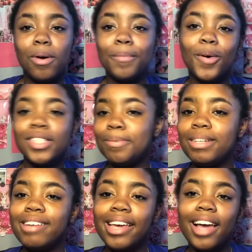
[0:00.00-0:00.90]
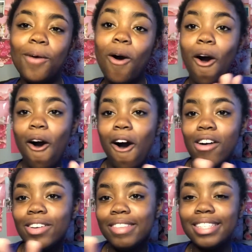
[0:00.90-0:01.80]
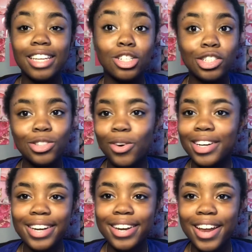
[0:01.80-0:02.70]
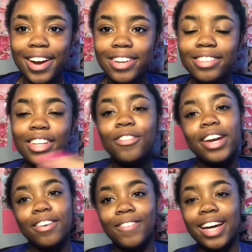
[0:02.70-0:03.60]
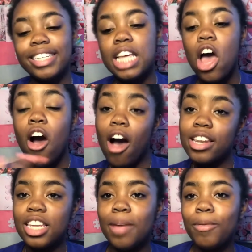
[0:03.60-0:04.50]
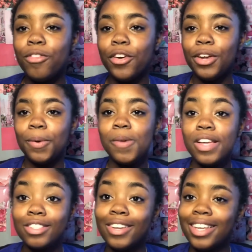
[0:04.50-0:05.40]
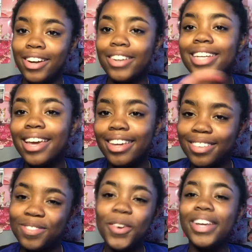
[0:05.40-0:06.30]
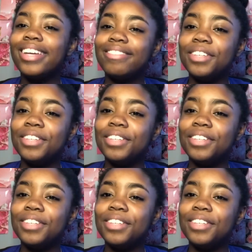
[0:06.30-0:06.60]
I'm going to be laying out all of this extraordinarily great advice on the table for you, so you can either take it or you can leave